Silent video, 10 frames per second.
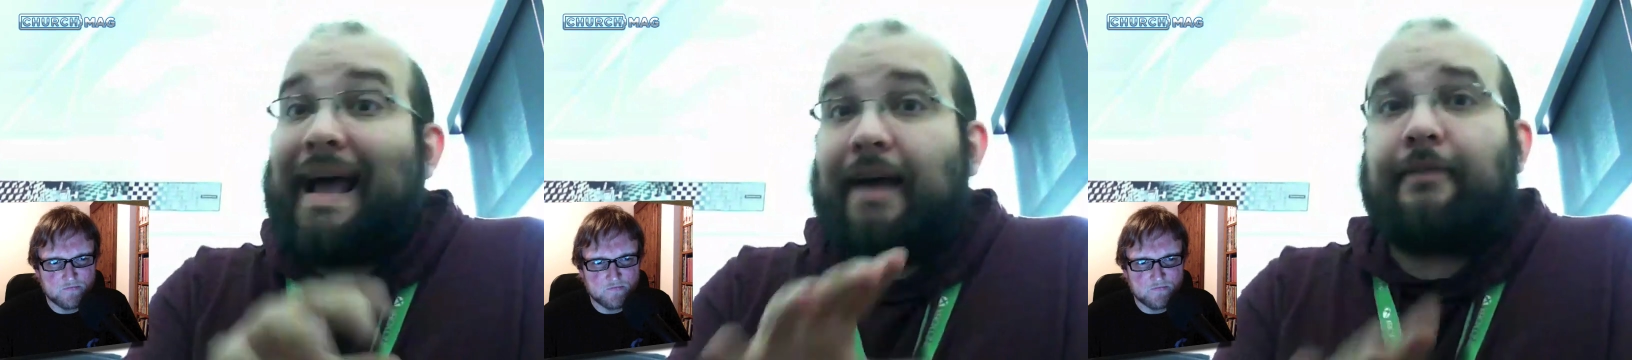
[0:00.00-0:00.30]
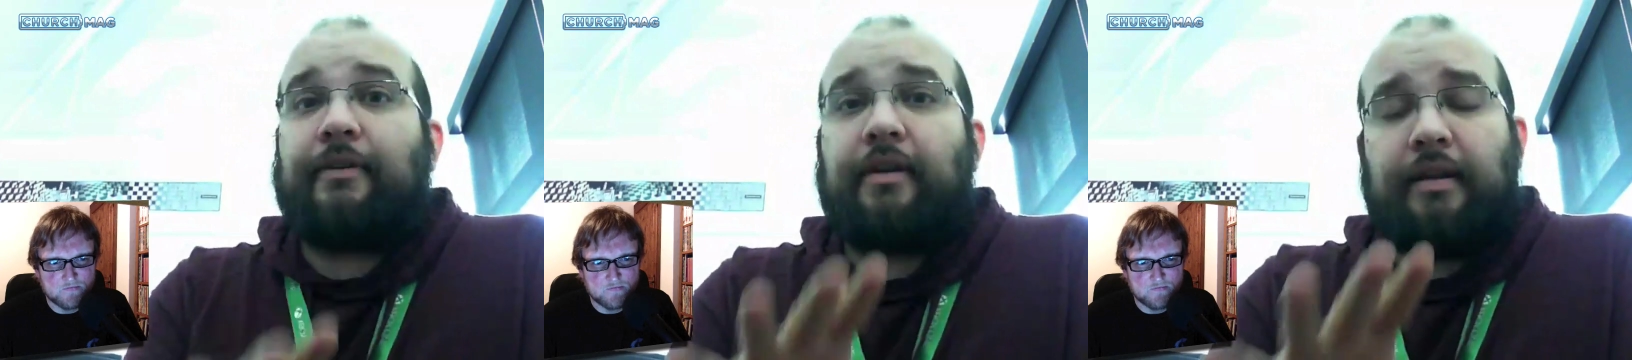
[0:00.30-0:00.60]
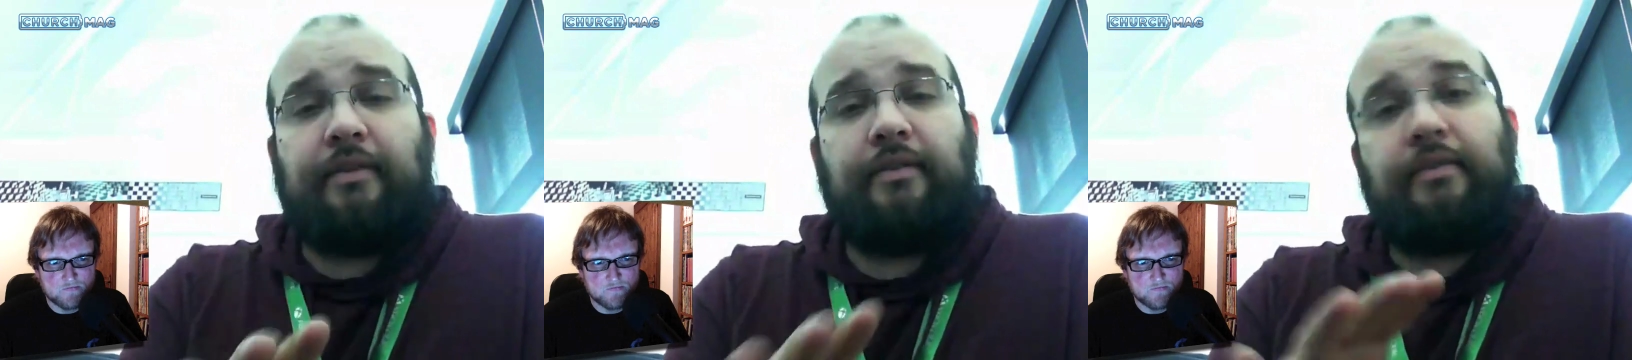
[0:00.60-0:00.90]
Speaker 1: it is,
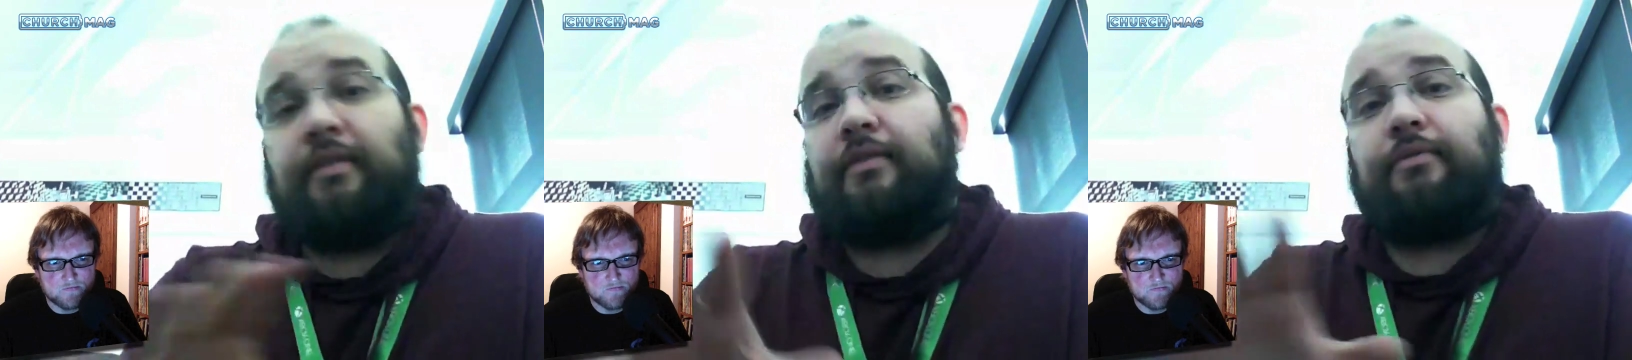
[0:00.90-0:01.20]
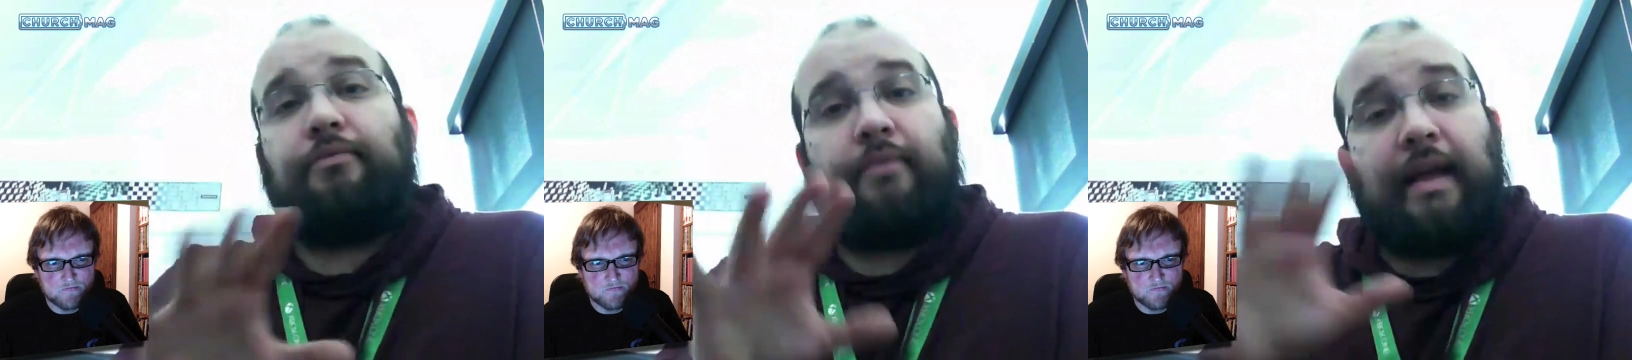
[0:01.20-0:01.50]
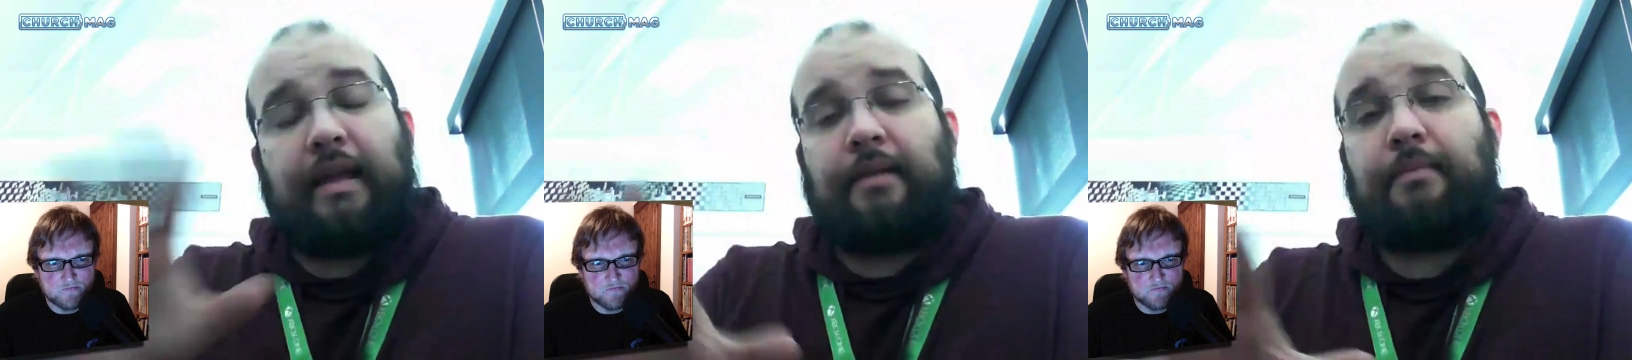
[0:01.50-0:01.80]
this random thing
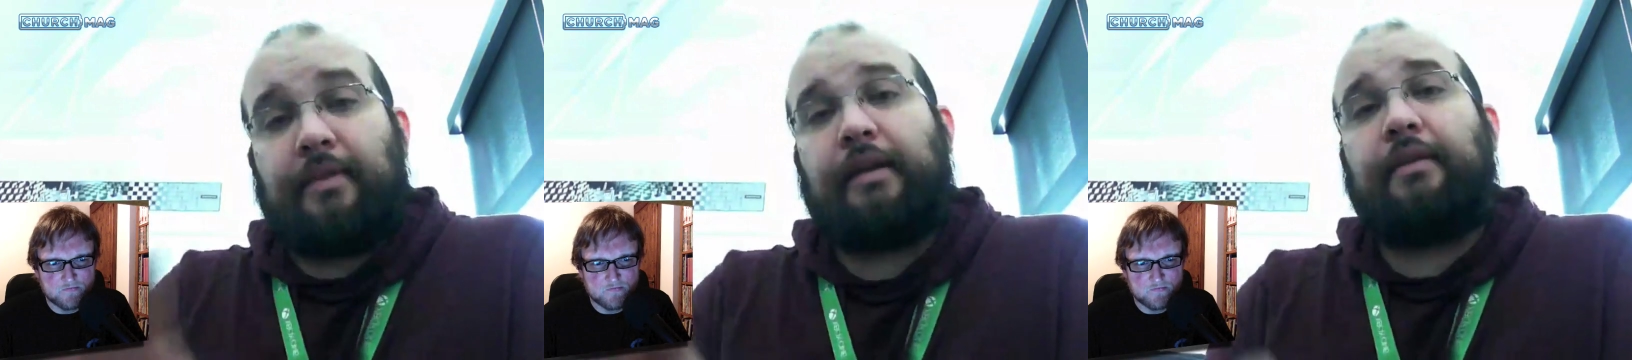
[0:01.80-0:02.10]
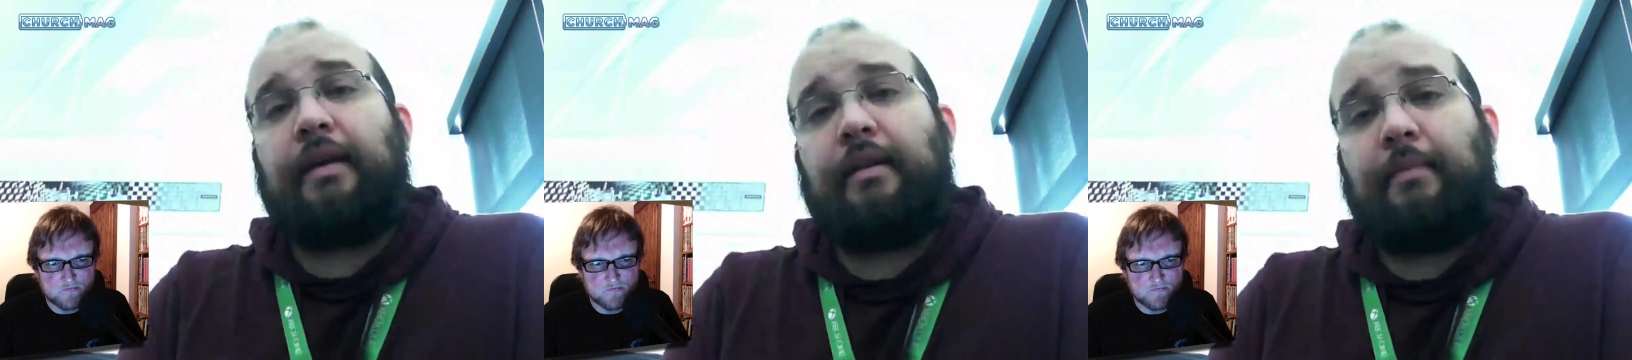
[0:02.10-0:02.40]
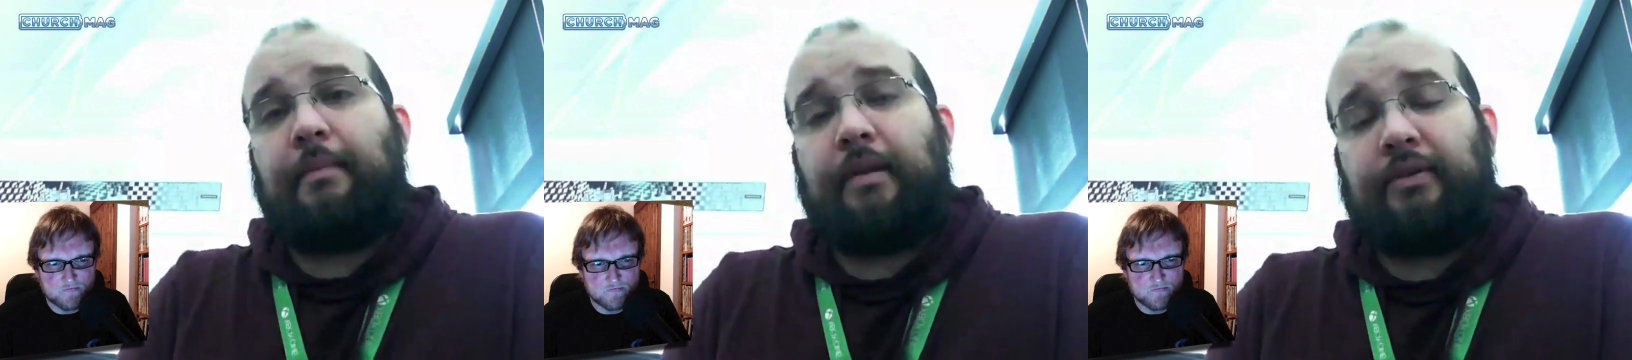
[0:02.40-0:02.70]
that my ministry
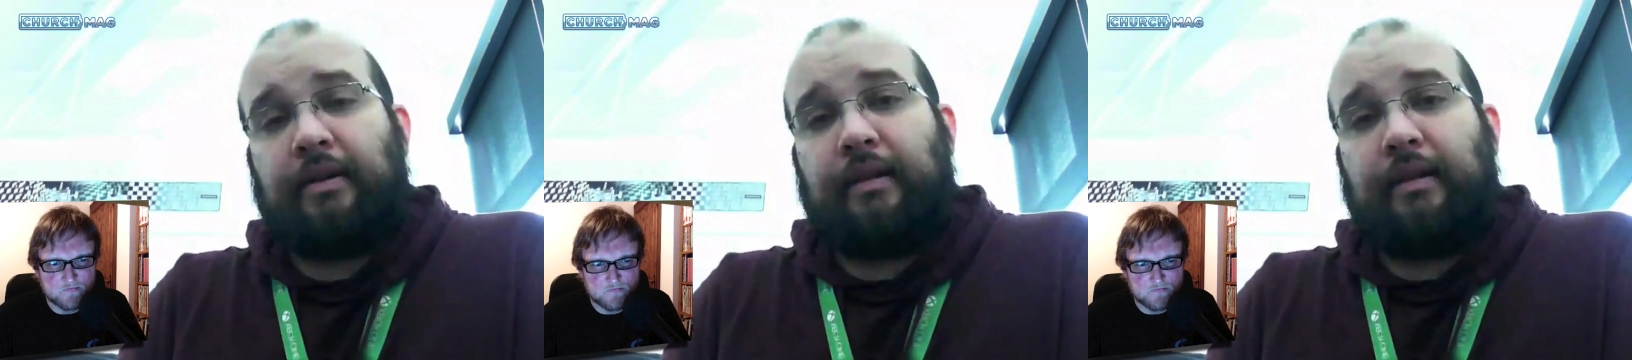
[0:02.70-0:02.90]
needs?